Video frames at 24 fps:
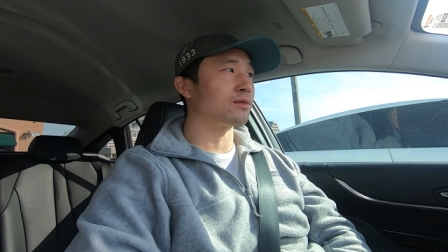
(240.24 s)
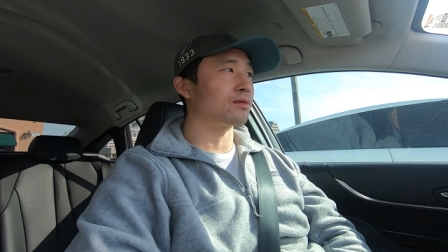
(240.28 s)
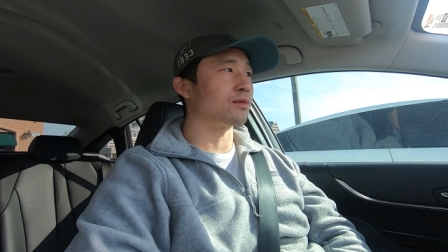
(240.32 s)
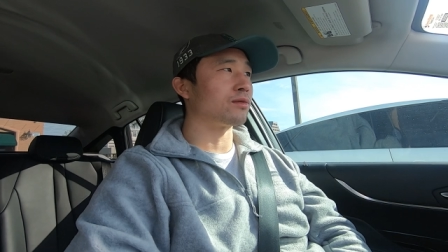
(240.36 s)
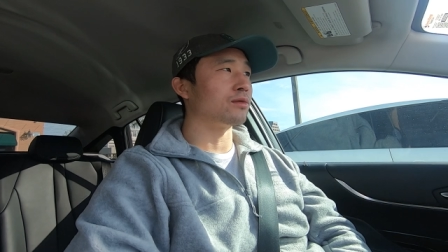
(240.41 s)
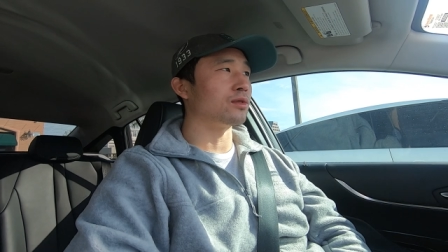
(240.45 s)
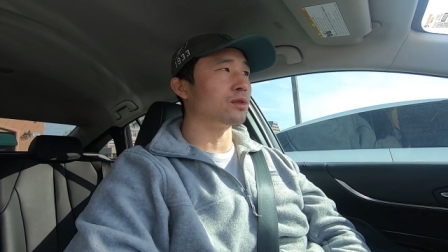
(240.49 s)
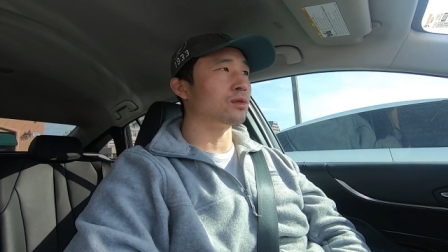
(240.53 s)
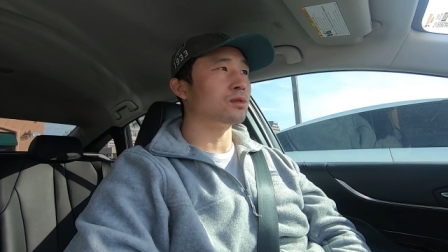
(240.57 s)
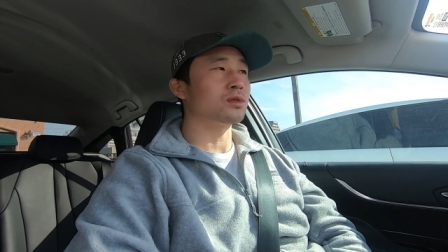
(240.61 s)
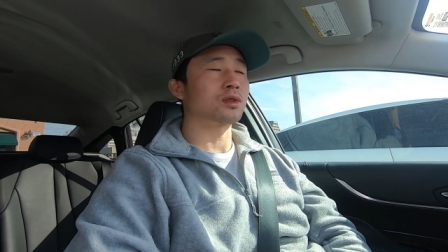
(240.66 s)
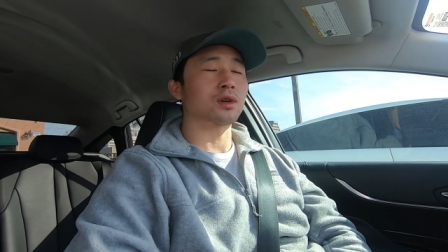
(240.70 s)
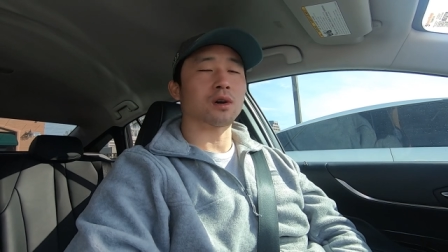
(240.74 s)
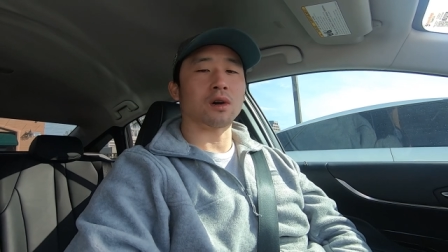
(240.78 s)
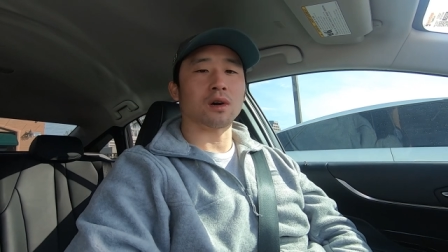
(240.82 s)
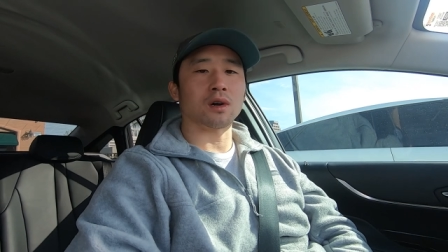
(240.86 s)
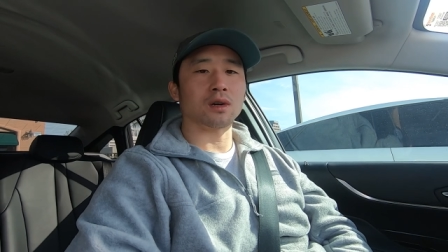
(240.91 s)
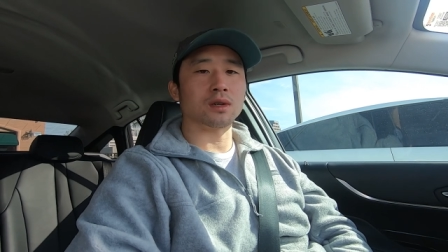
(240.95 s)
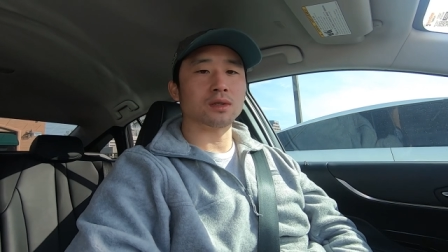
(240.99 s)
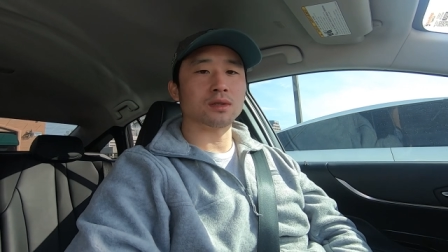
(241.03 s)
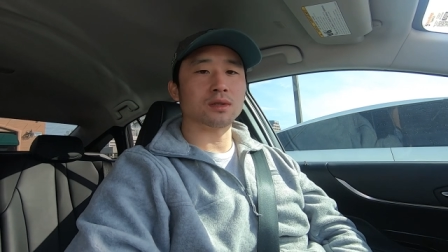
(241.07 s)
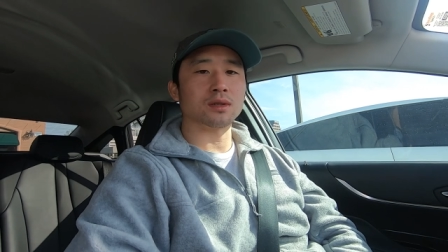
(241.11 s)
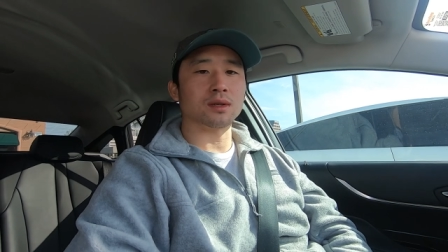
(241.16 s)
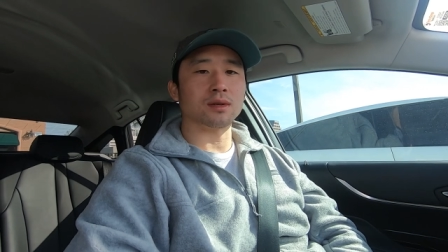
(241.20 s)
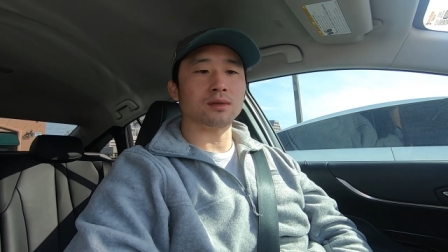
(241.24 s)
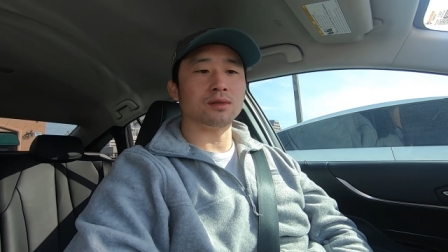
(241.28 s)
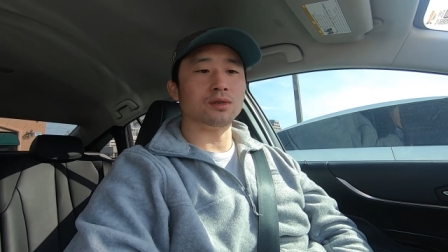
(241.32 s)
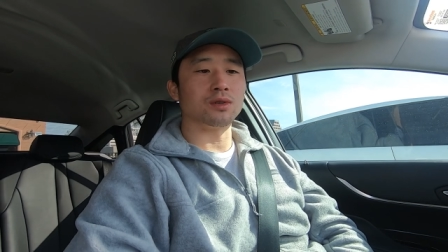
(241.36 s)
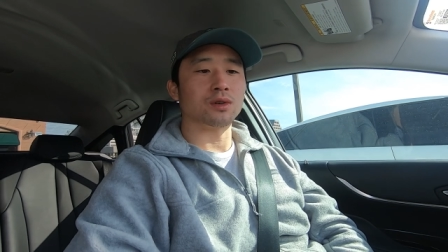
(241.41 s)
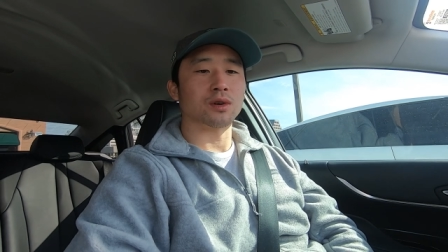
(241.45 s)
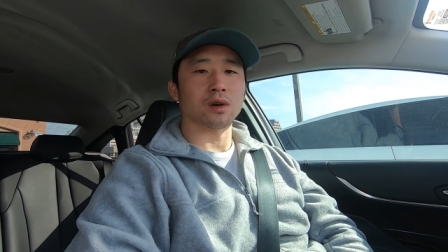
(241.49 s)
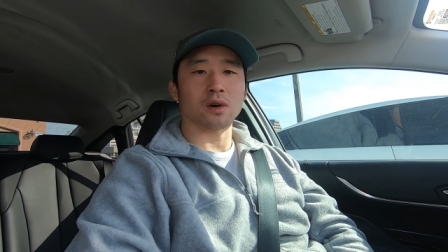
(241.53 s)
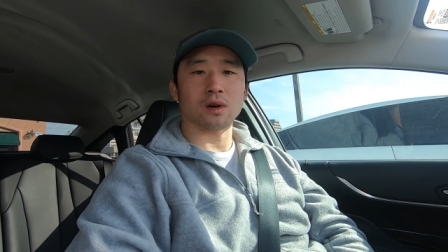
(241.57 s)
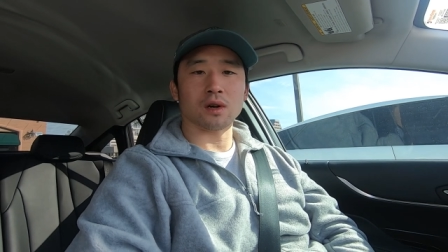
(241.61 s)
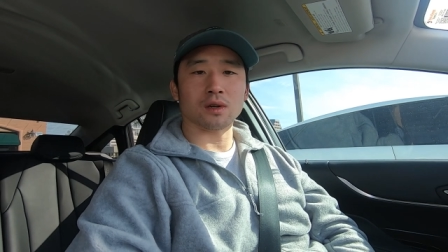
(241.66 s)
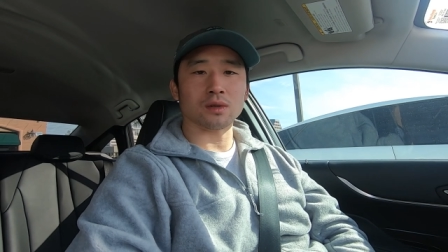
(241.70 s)
of used cars and
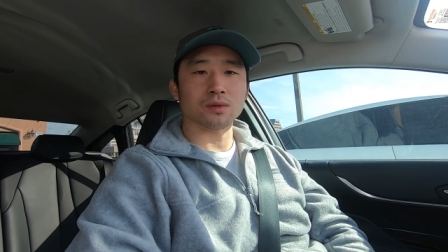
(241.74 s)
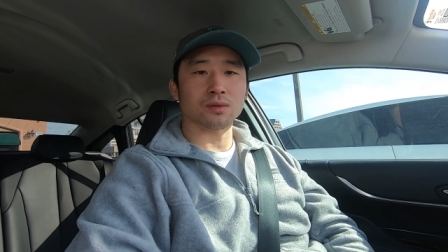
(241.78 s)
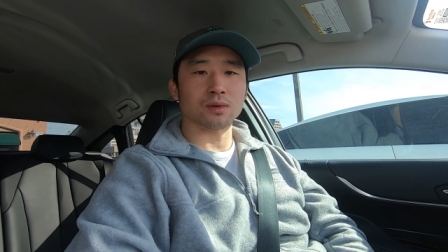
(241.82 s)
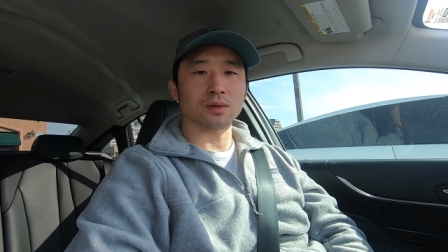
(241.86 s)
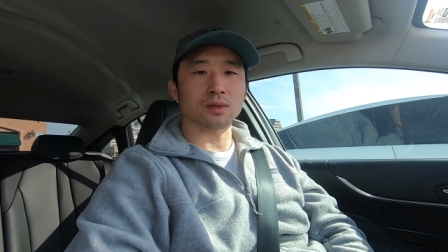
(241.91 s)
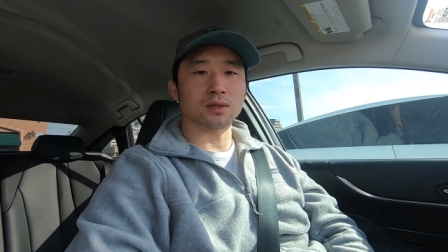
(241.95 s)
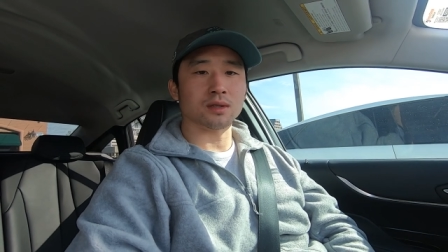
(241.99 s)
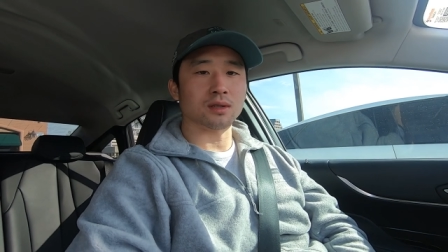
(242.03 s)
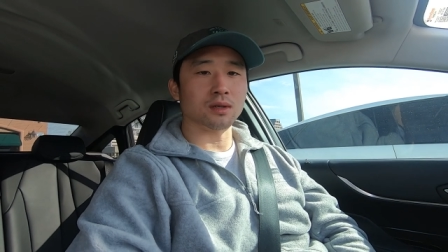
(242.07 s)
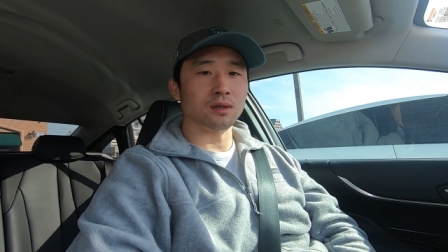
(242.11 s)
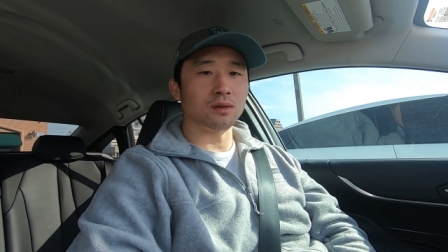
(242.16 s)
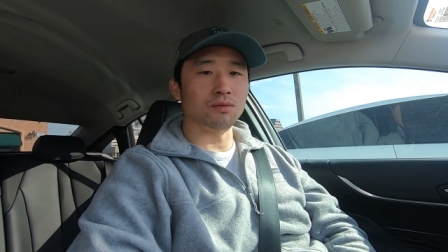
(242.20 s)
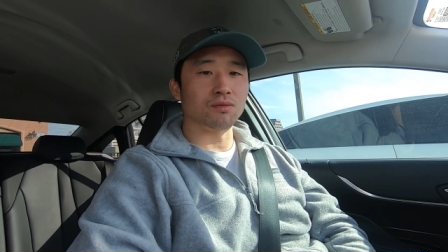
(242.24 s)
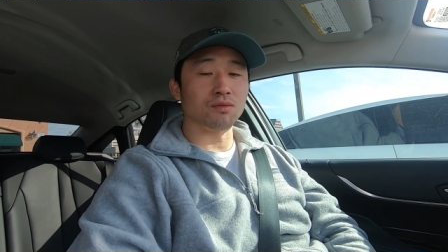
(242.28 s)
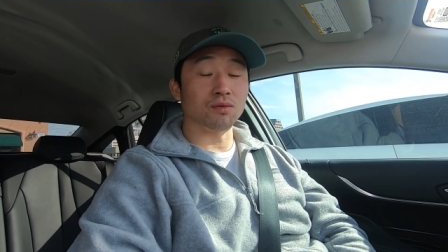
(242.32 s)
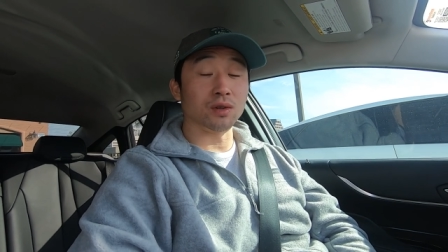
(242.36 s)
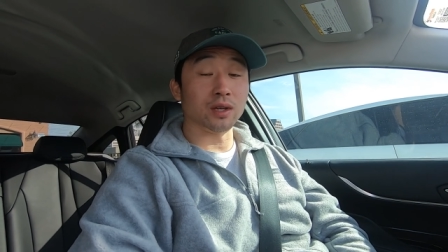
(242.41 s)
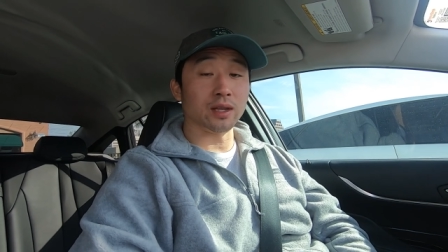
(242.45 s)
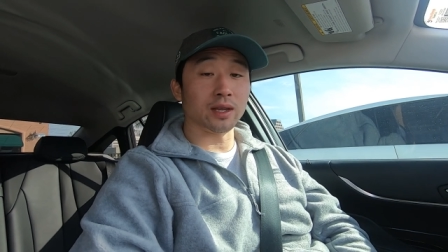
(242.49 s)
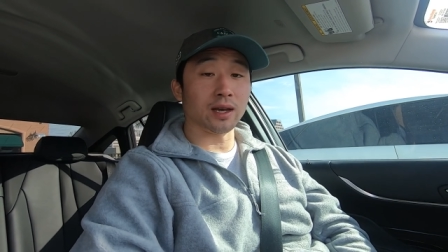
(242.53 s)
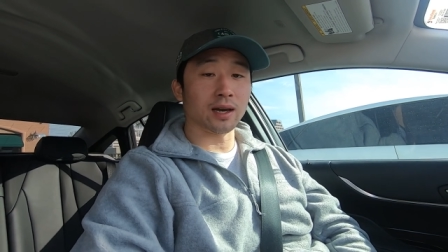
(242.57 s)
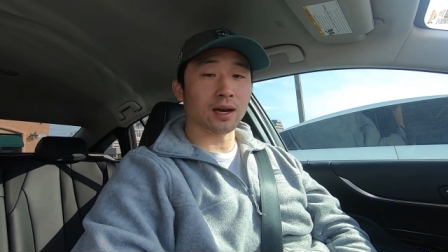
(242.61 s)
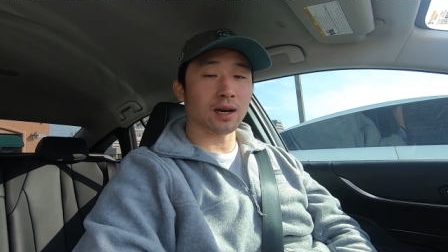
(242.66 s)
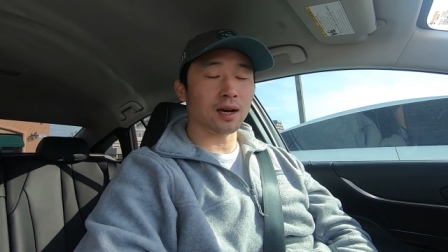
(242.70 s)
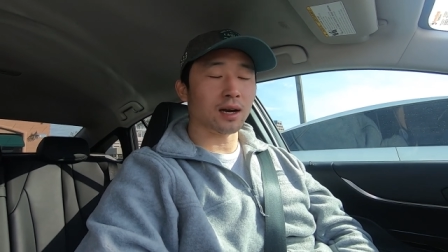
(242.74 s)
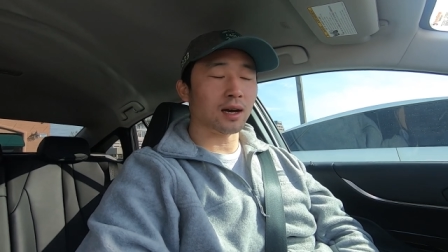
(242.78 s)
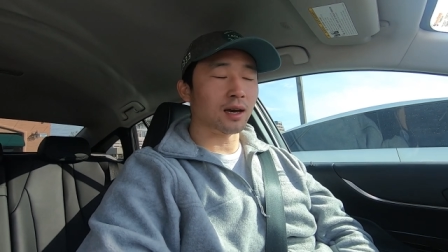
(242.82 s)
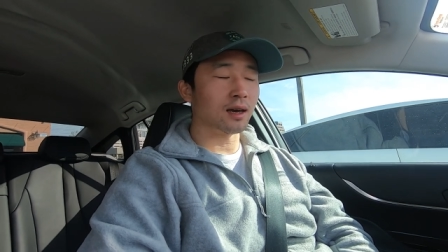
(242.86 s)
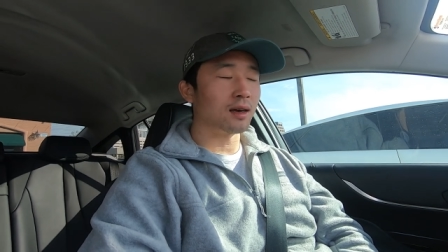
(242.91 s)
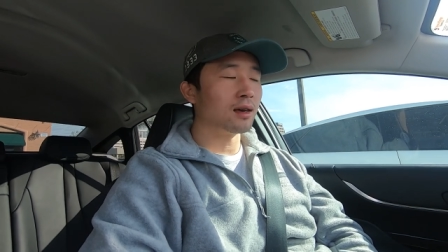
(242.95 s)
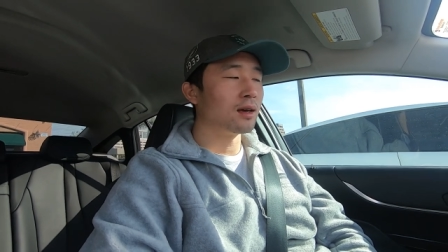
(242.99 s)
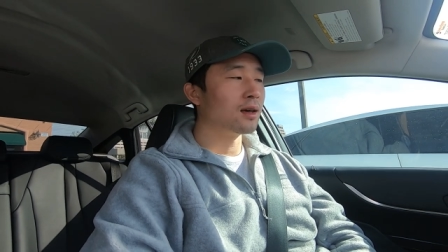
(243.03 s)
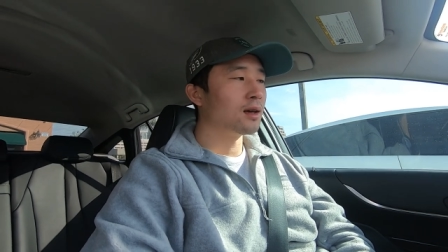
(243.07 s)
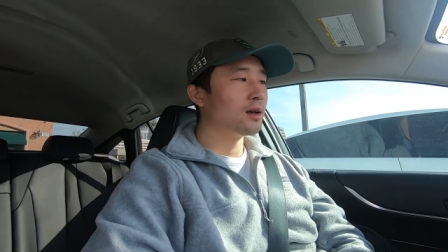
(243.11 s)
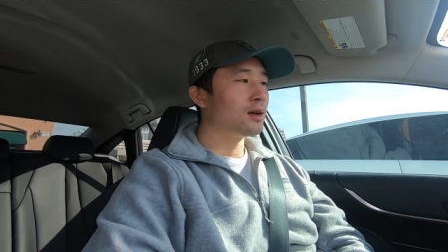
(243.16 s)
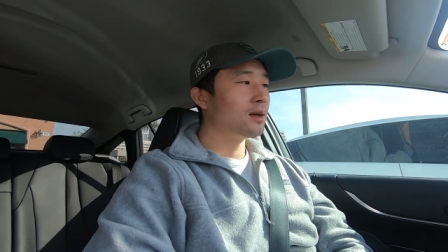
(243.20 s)
new cars were still really high,